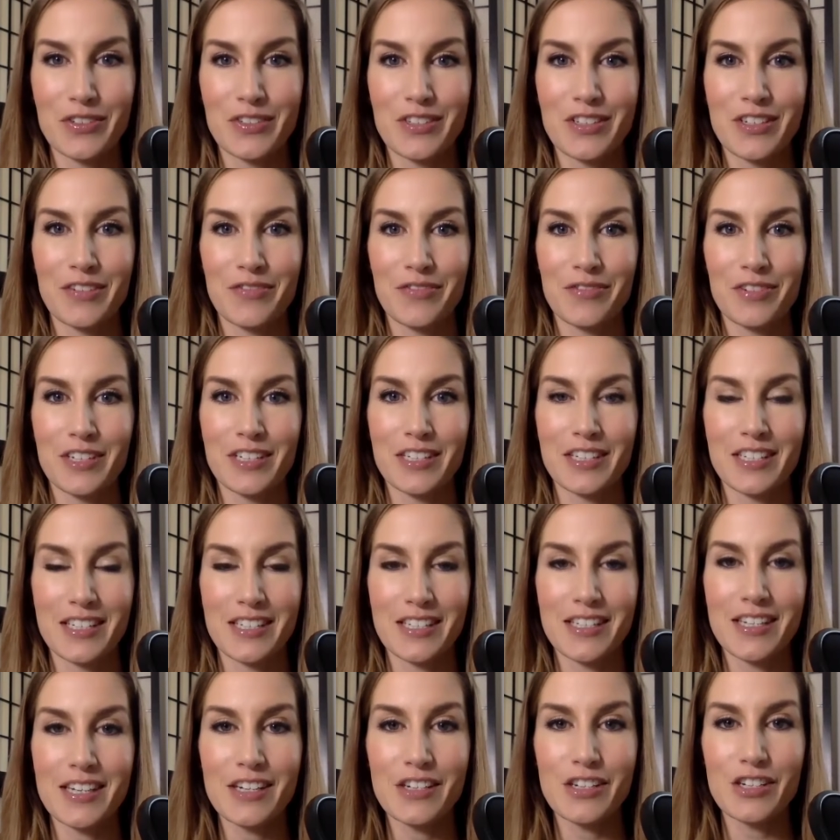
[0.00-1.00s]
different
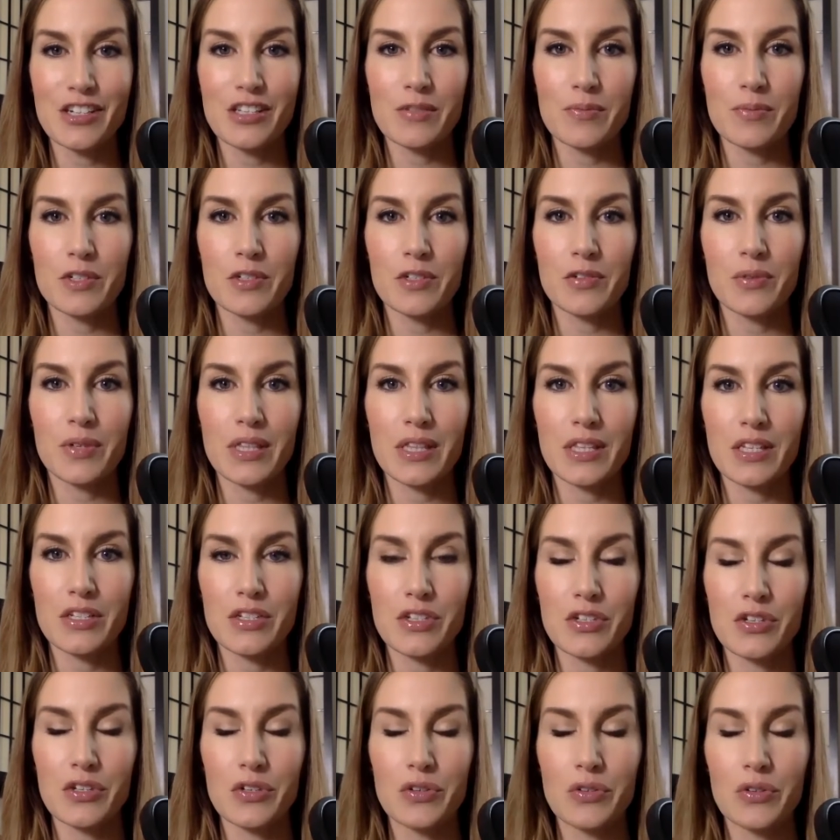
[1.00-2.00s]
distinctions between the
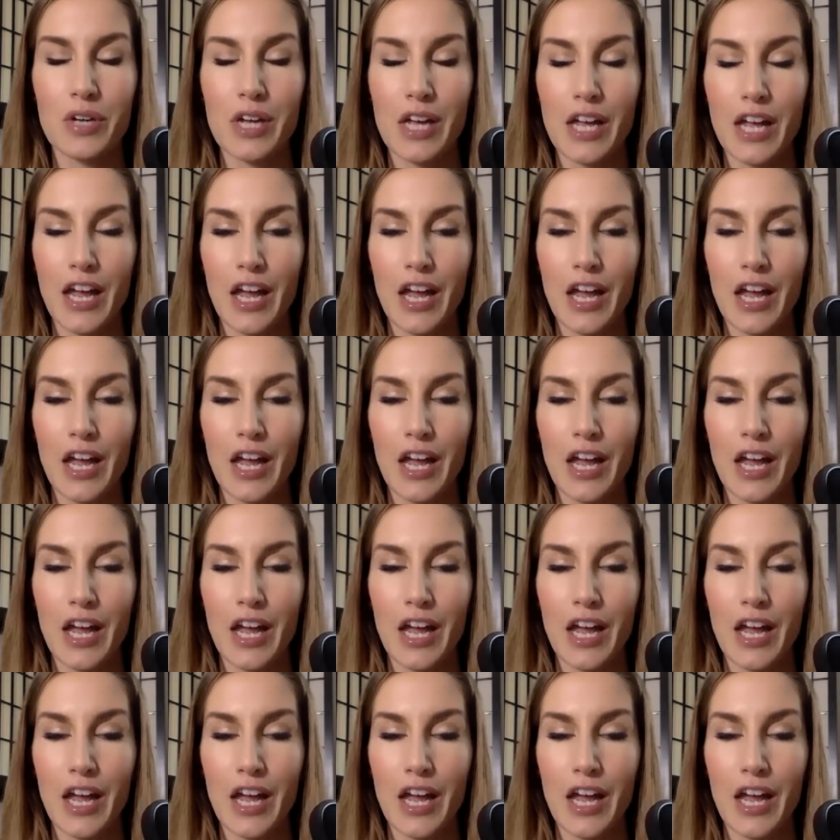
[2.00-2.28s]
two.